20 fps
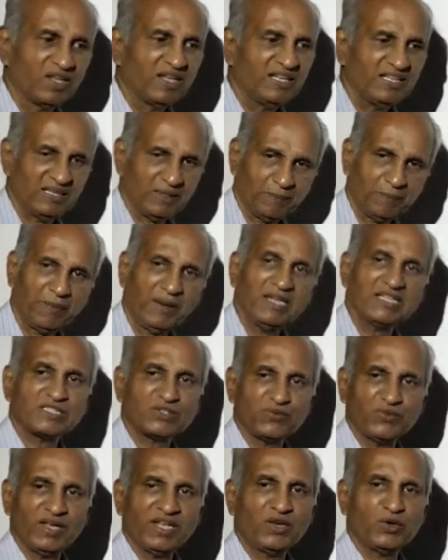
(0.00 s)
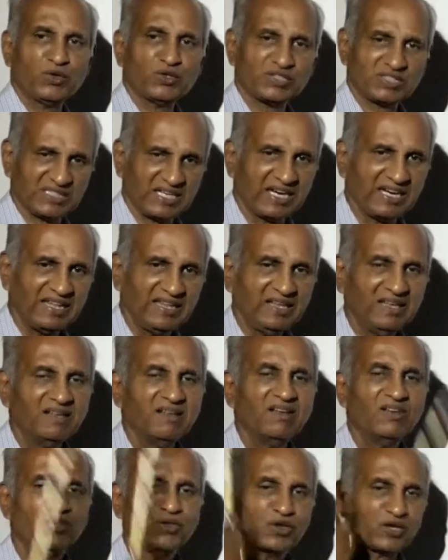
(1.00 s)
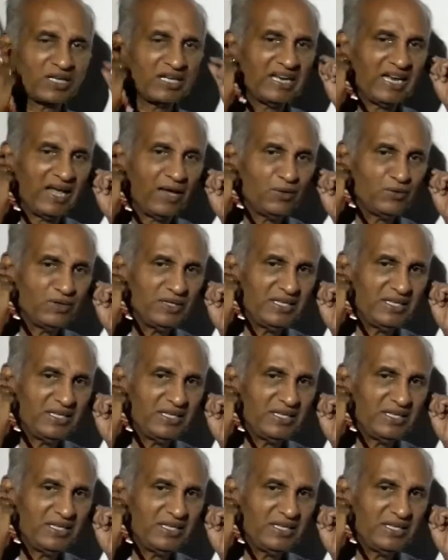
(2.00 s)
in a place where you study, you can have